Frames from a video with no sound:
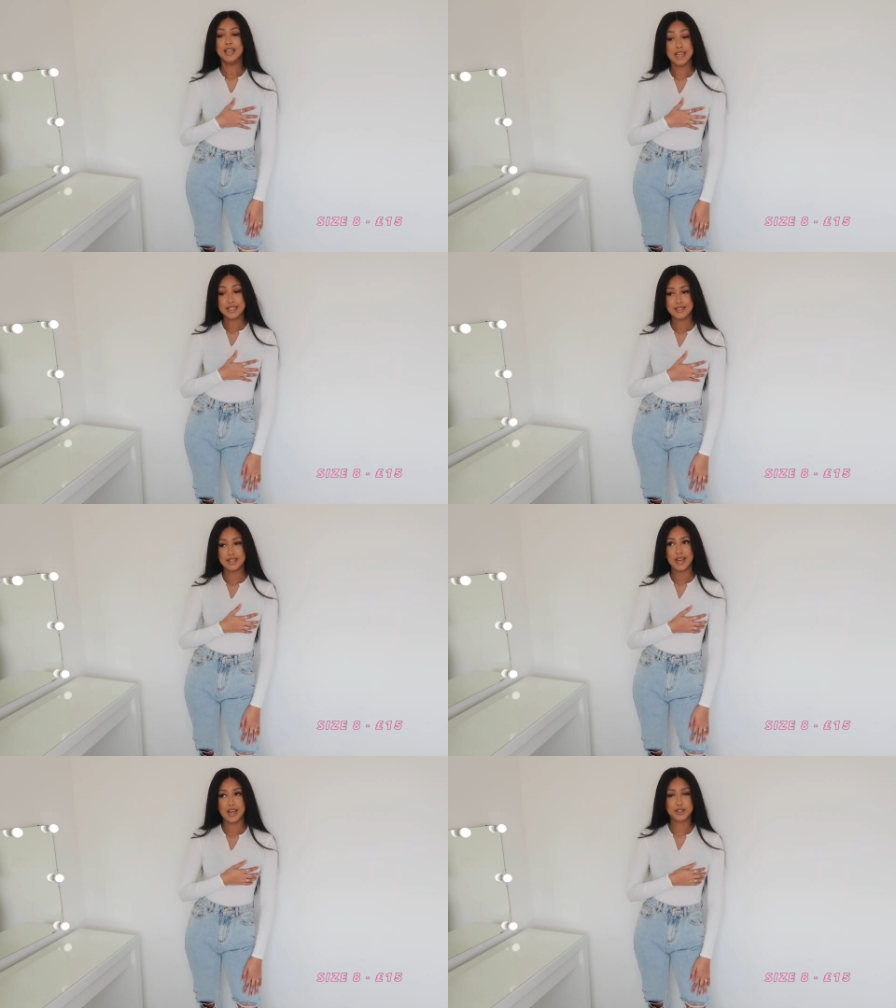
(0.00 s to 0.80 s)

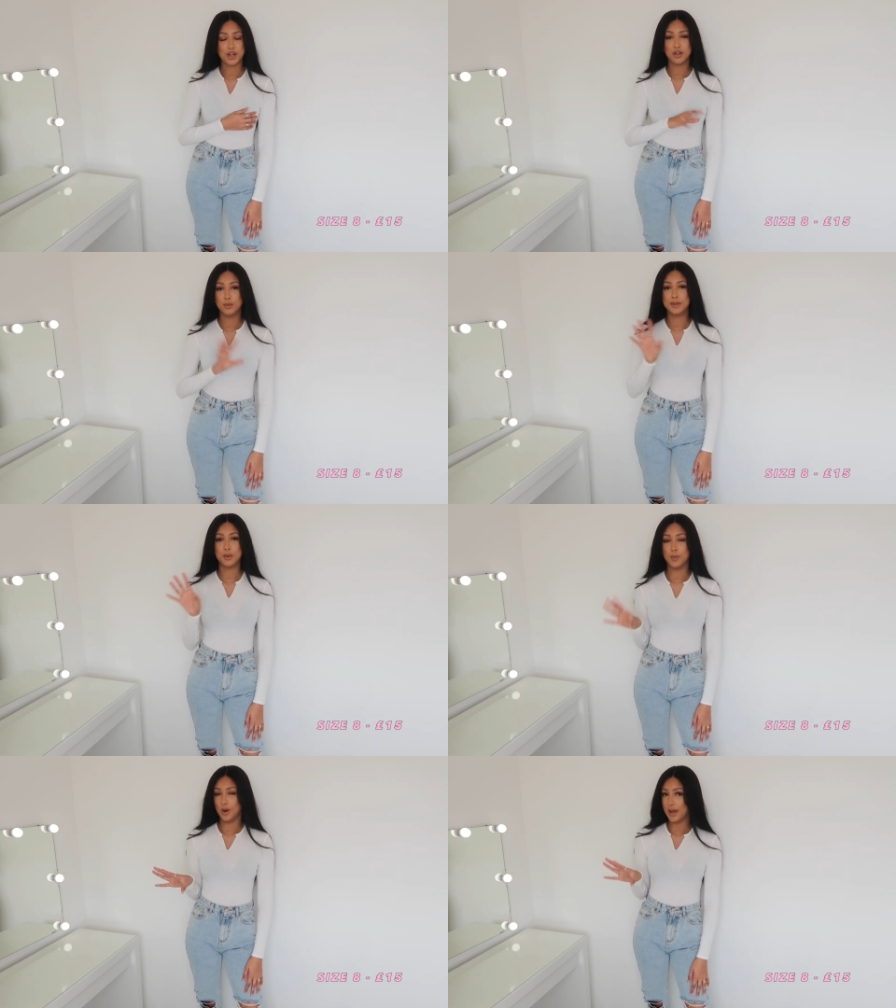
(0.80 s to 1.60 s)
Yesterday I tried it on with
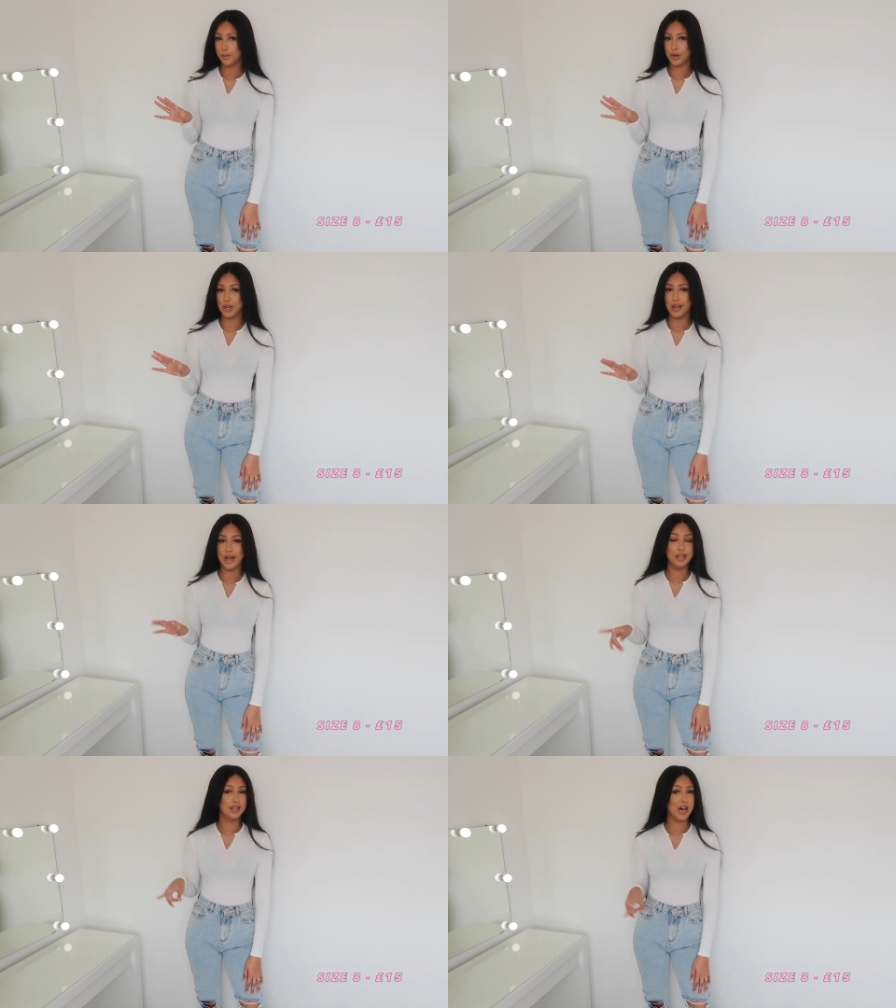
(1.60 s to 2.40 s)
a white
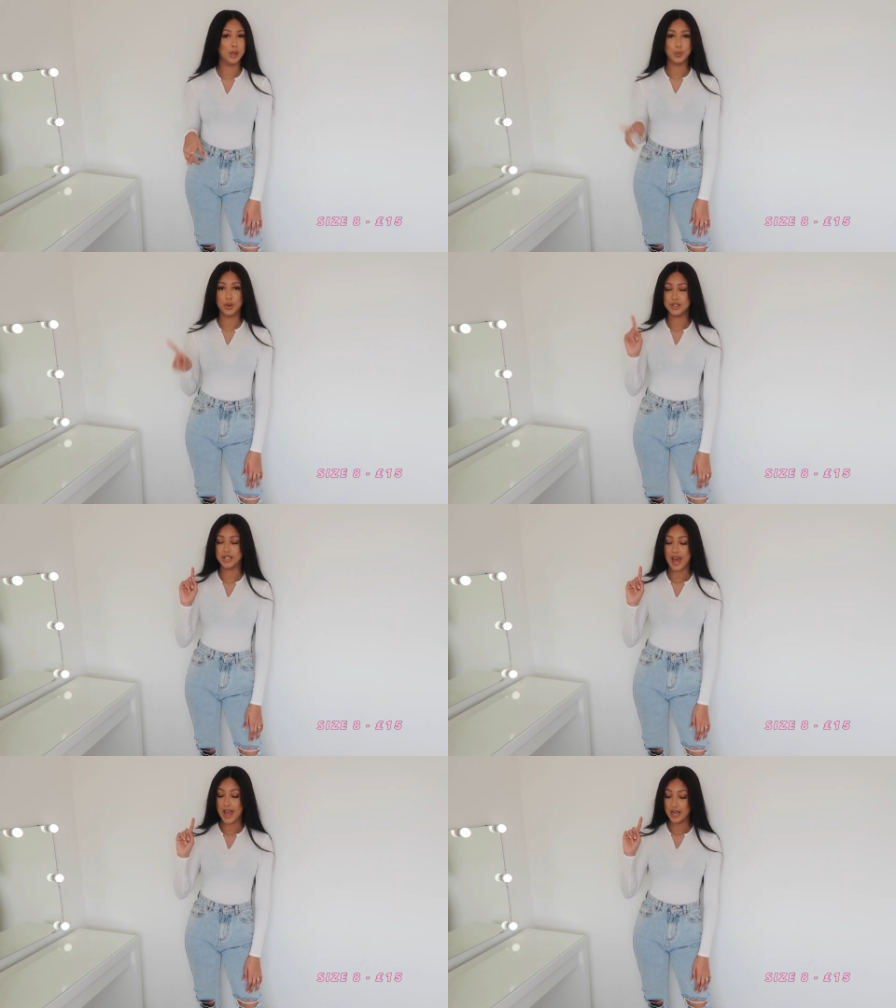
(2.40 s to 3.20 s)
bra and that was
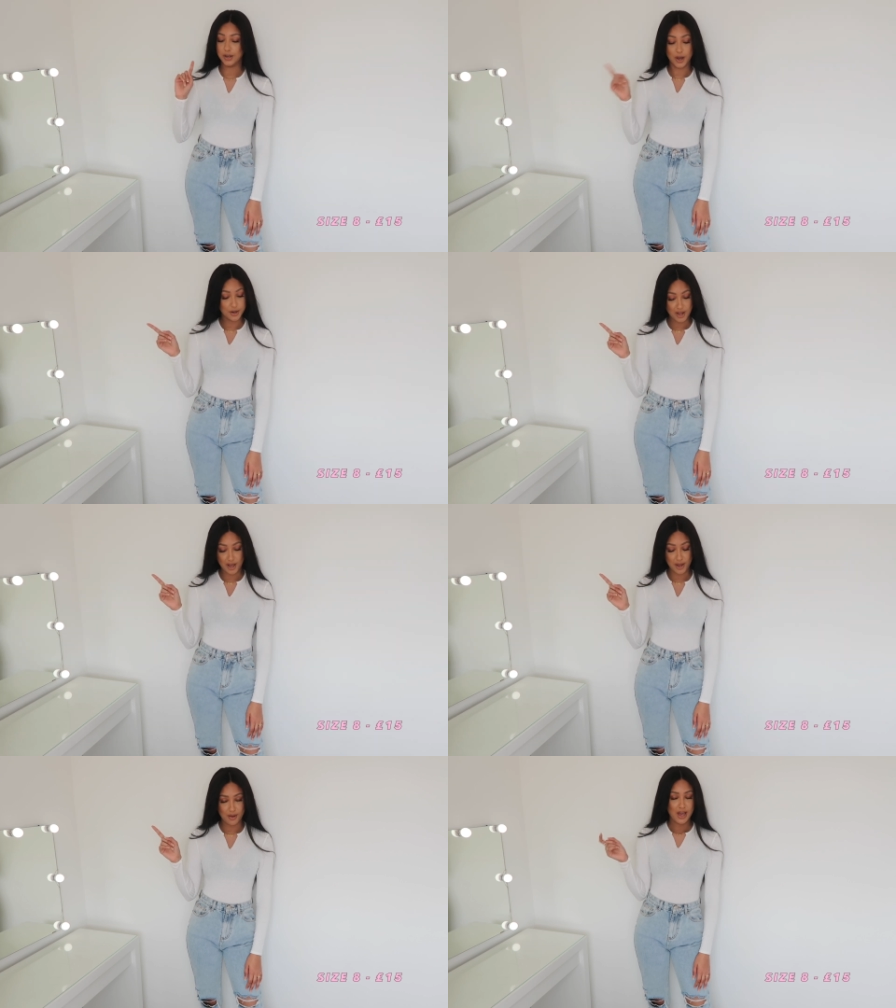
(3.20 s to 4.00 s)
a
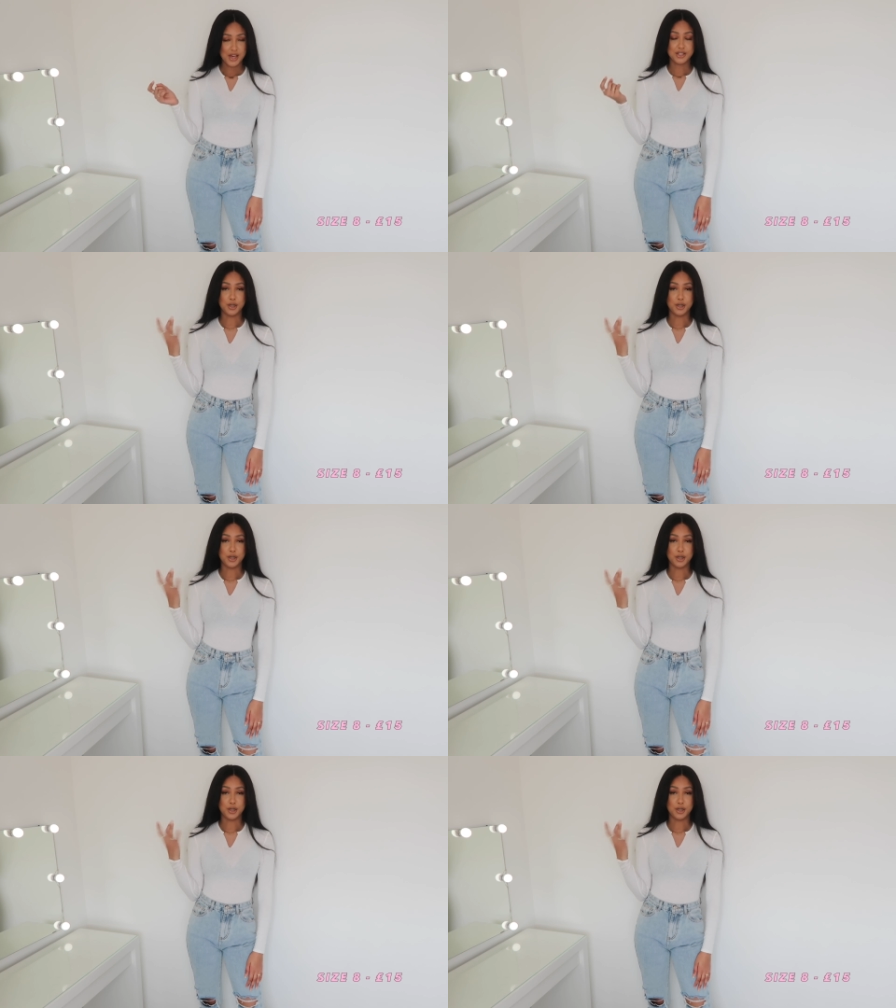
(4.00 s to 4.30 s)
no-no.